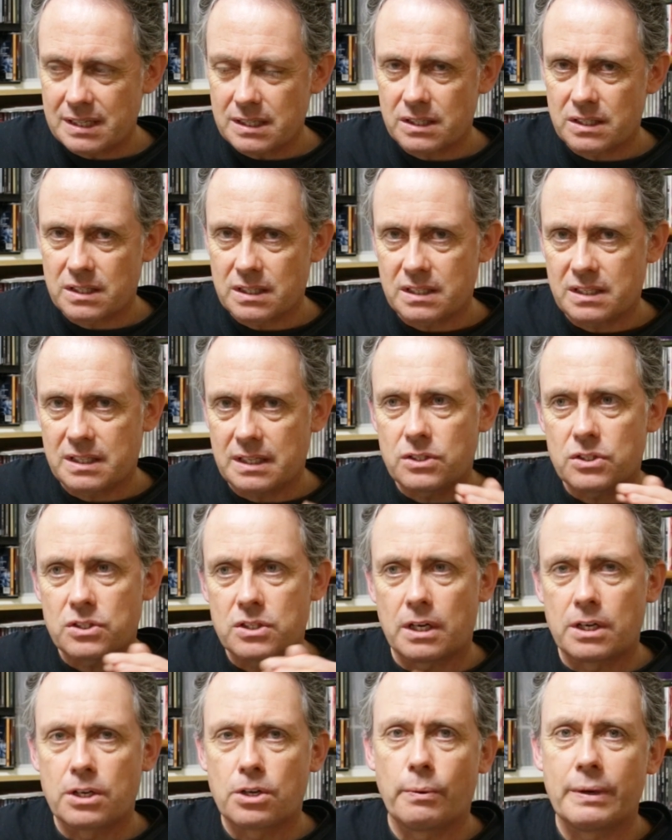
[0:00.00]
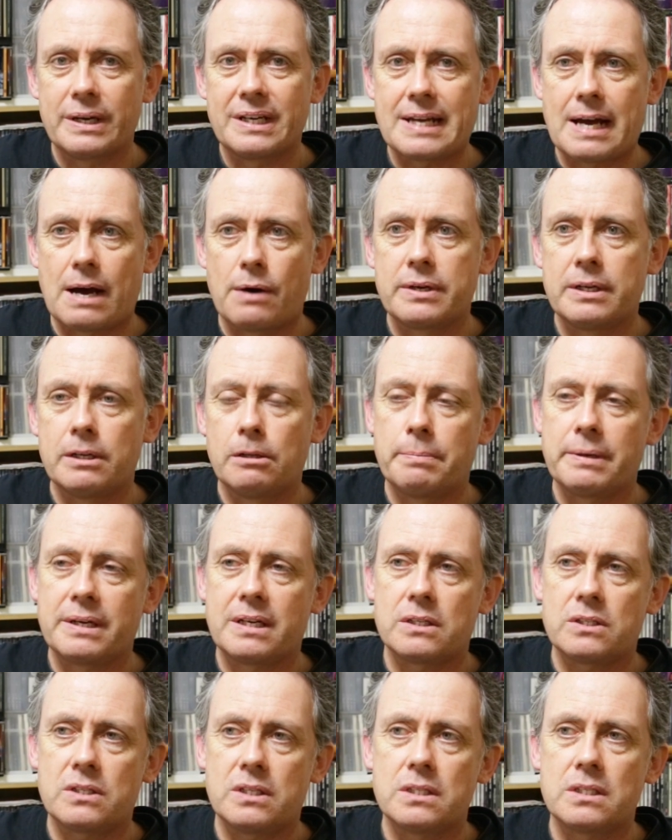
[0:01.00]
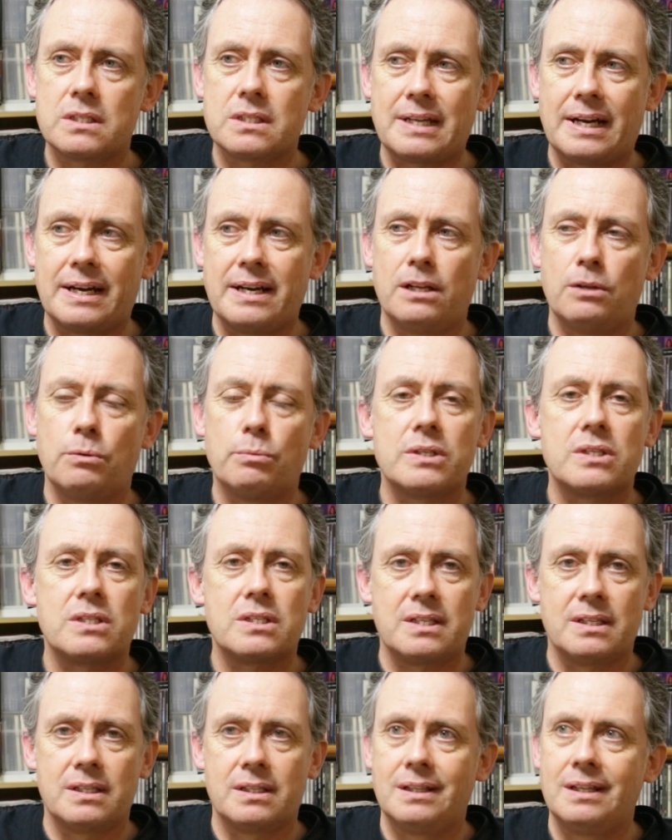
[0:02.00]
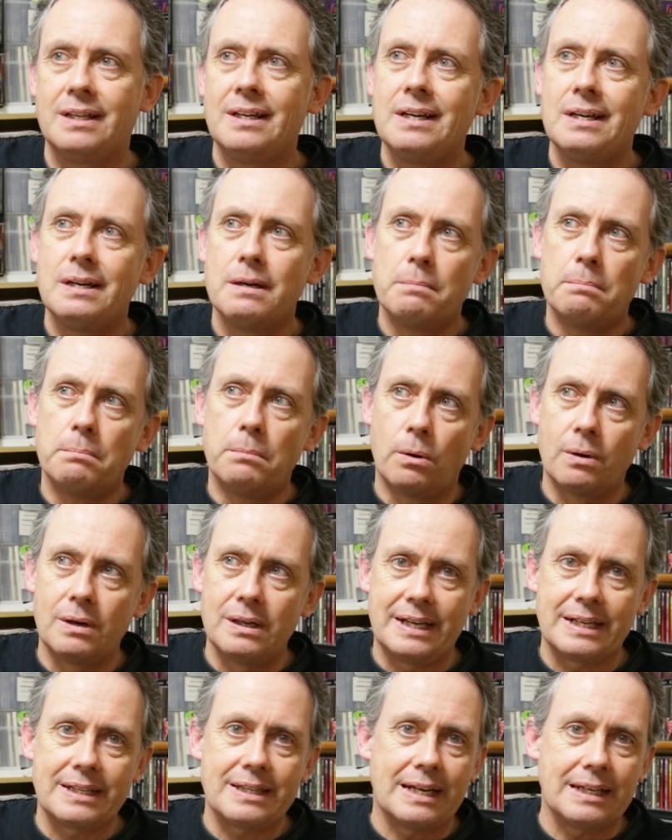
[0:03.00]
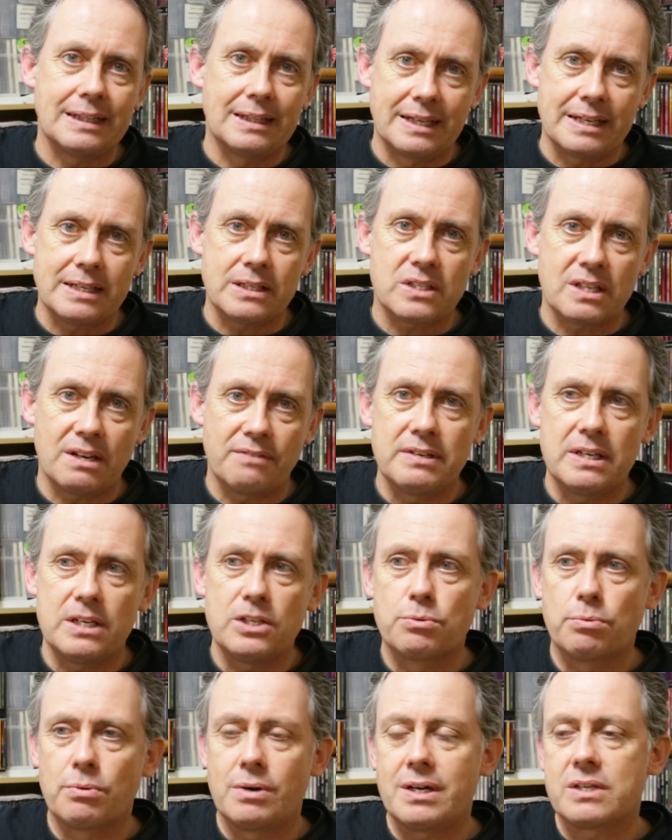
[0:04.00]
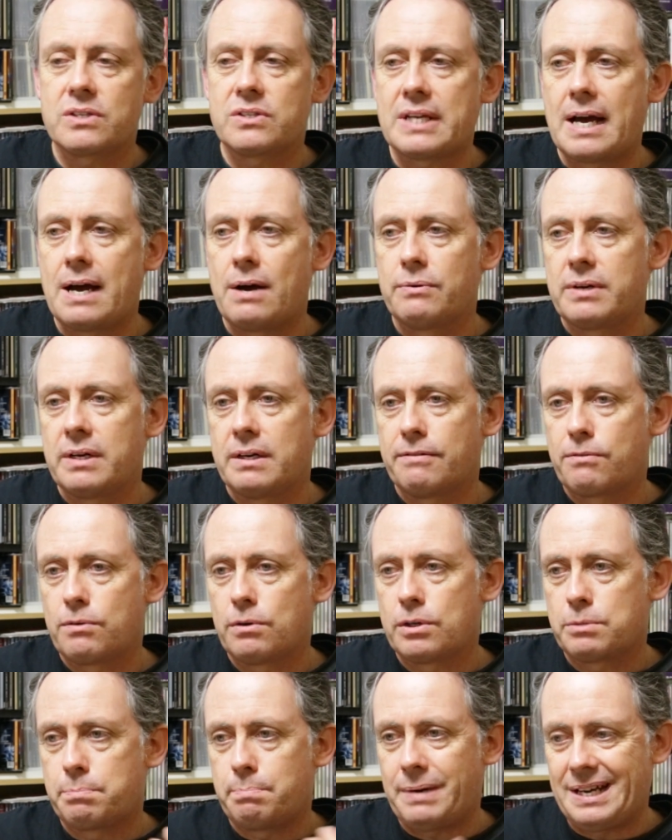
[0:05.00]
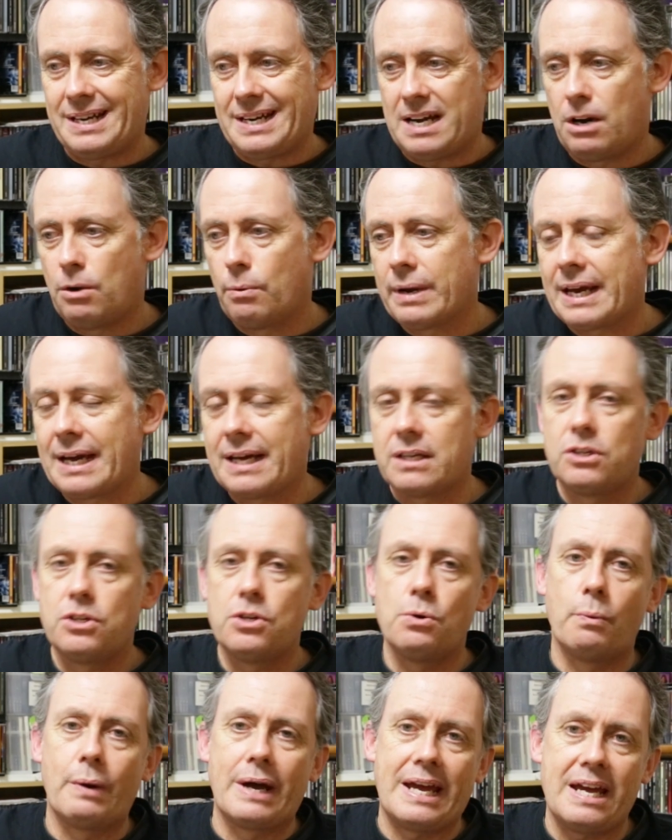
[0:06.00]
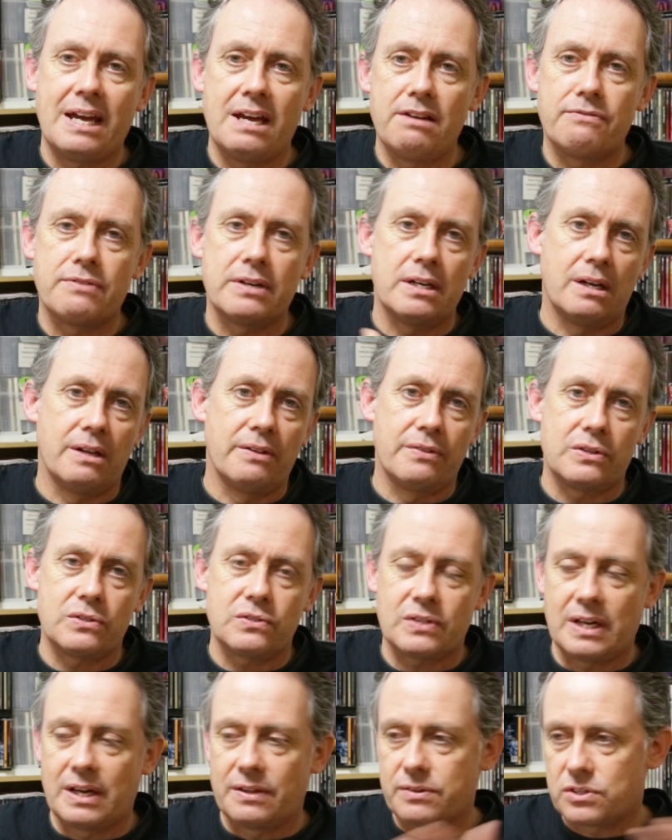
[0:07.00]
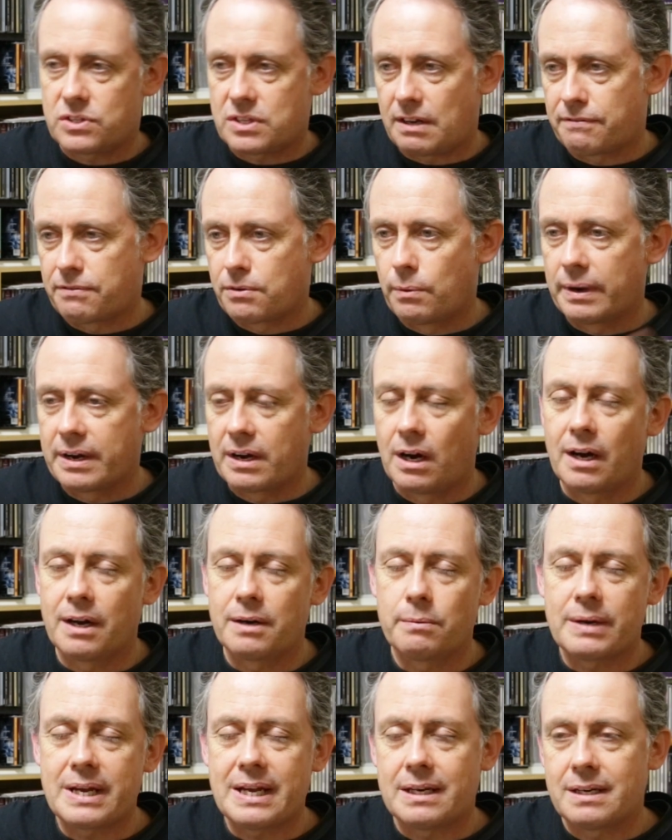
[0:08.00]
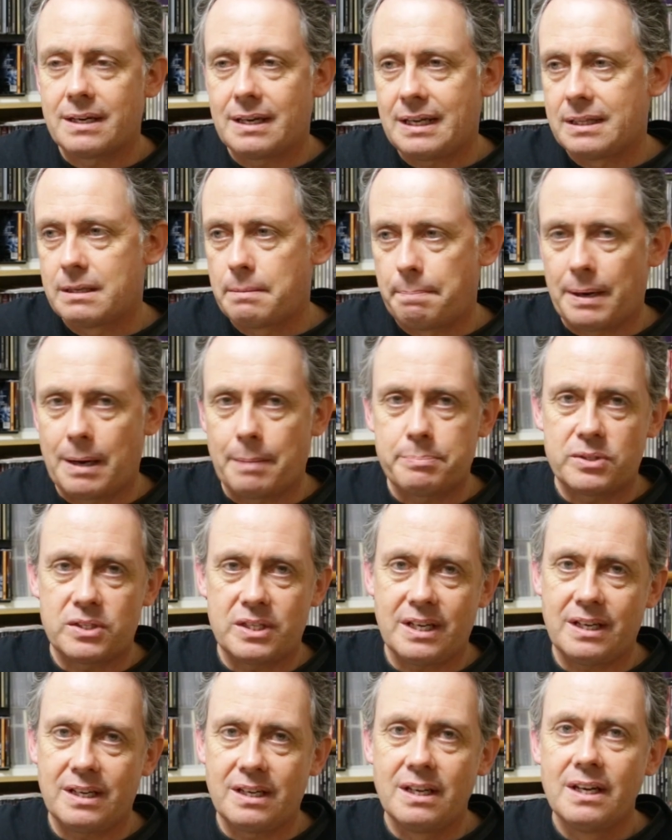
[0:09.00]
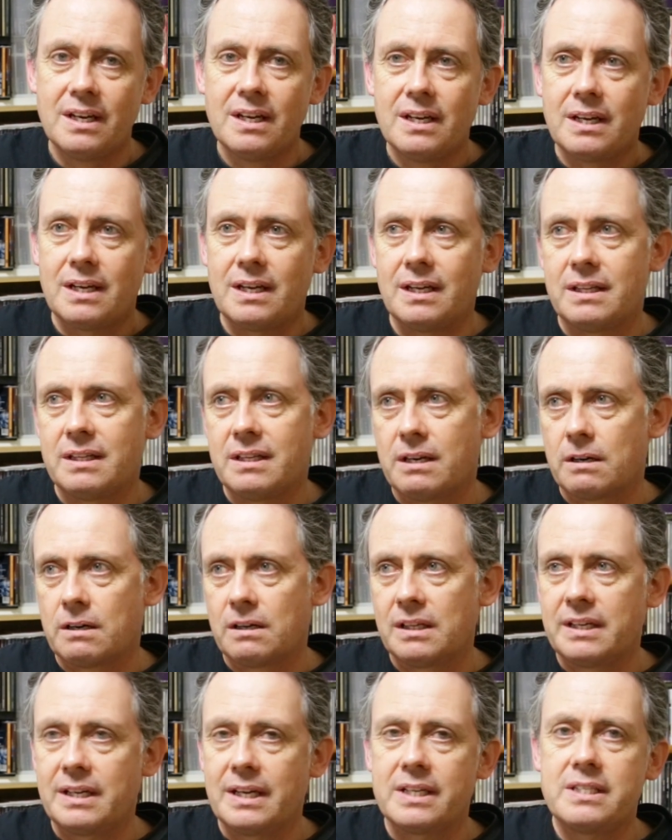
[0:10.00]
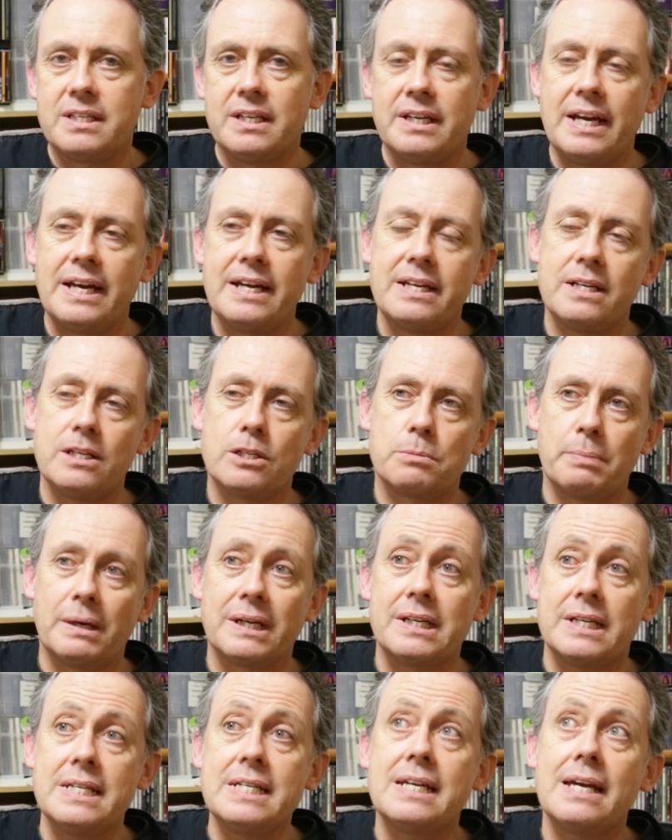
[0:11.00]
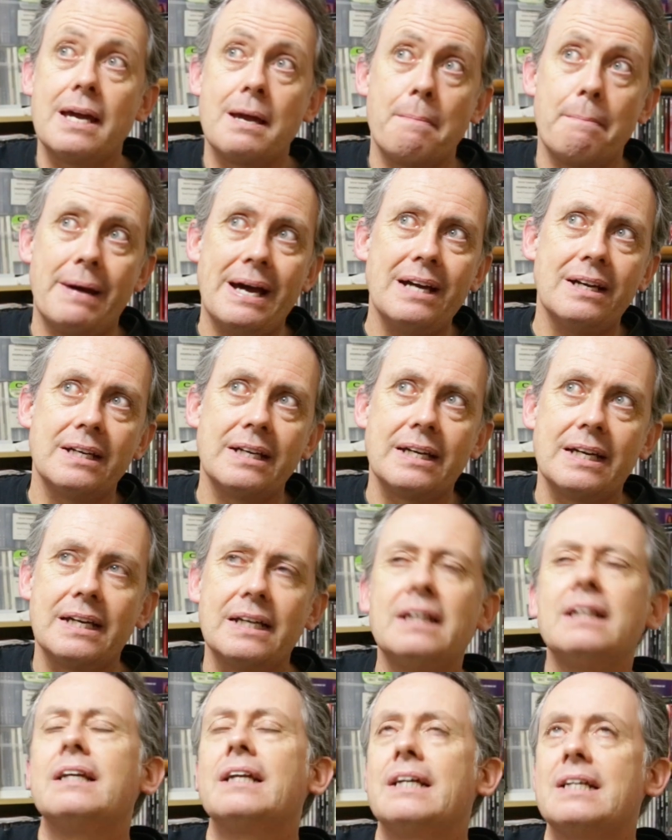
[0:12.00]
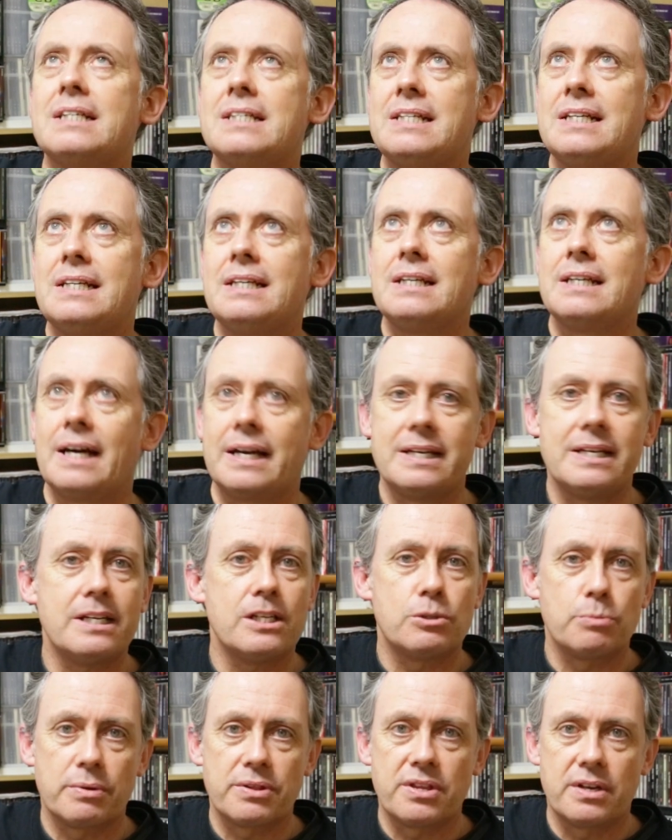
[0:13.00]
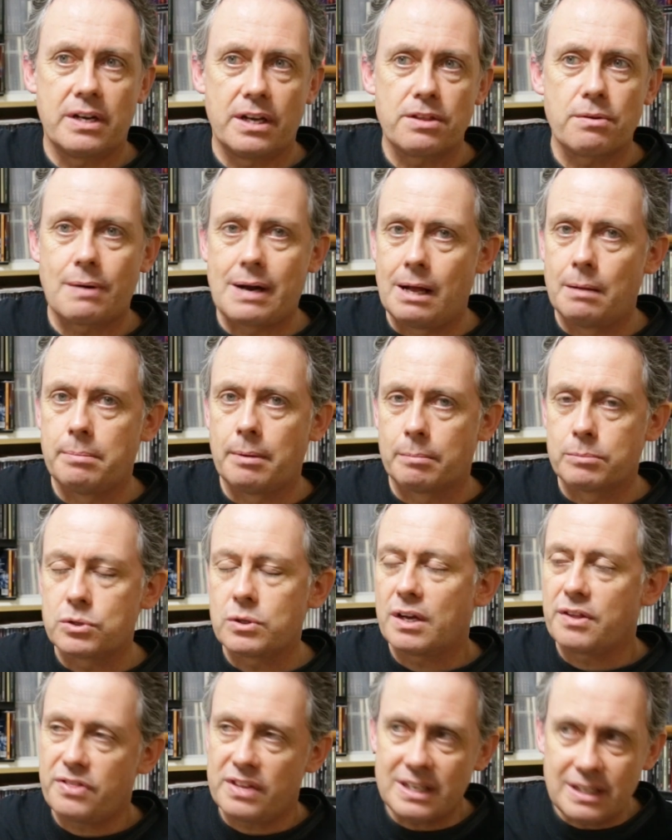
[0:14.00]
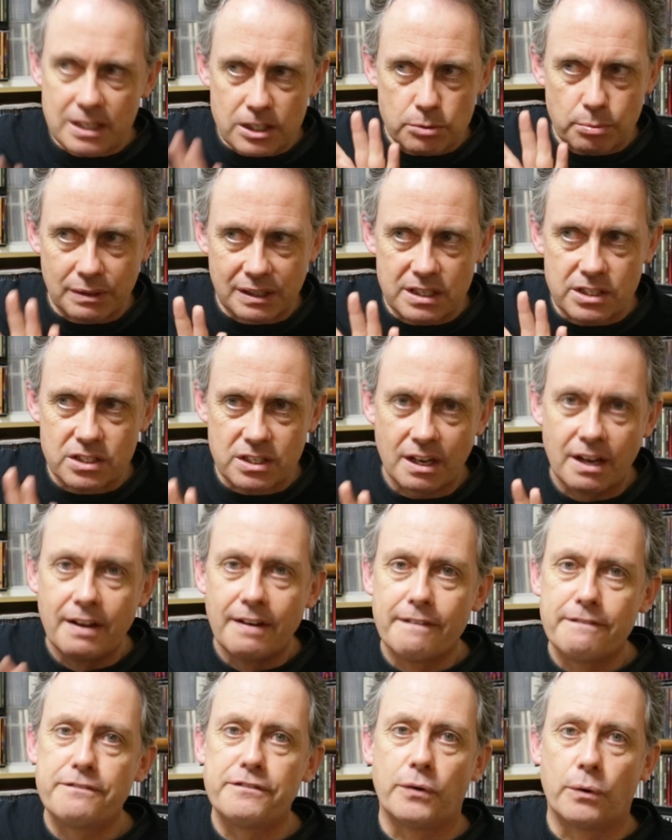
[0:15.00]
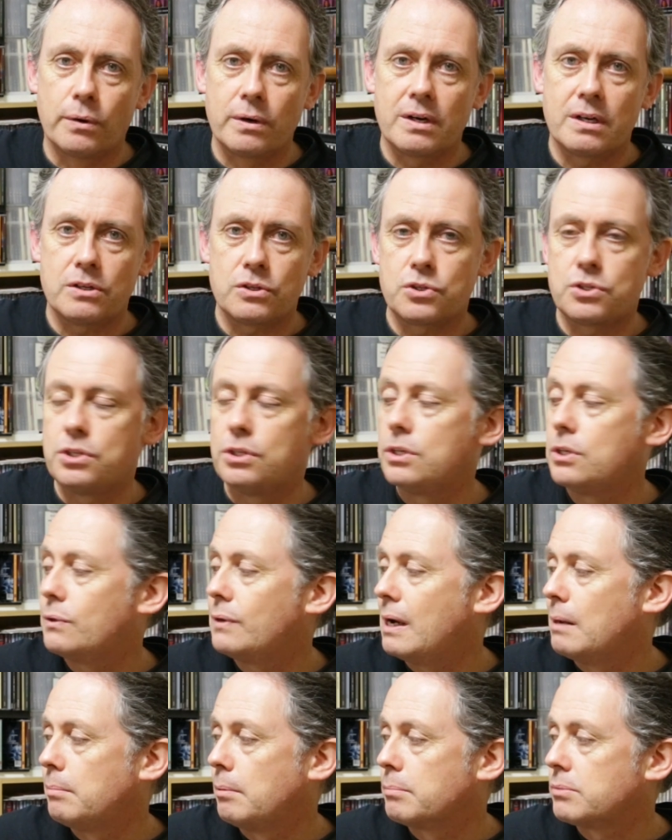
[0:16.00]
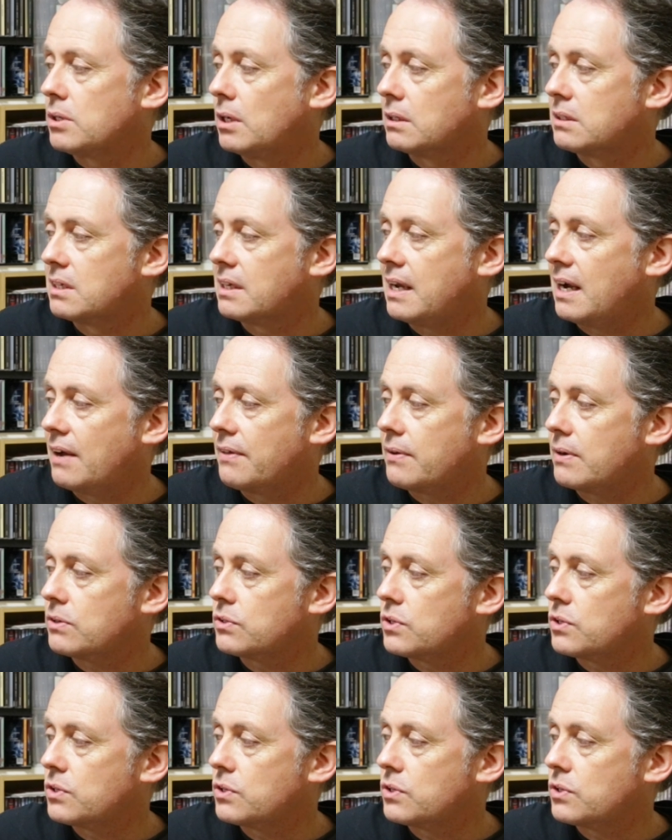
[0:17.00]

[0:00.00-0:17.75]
success started going downhill because his style was still more like that late 70s rock sound, and of course by now we had new wave and all this other stuff going on in the pop scene in the early 1980s. But he came back again in the 1990s with another album, so I think he's released 4 studio albums altogether.